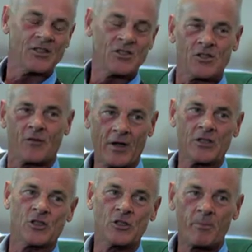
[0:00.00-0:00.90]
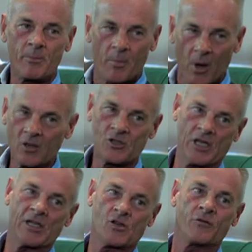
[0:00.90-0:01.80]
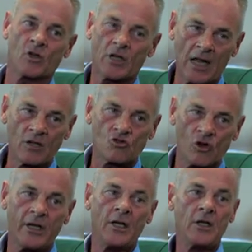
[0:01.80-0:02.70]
it's affecting your politics of your country,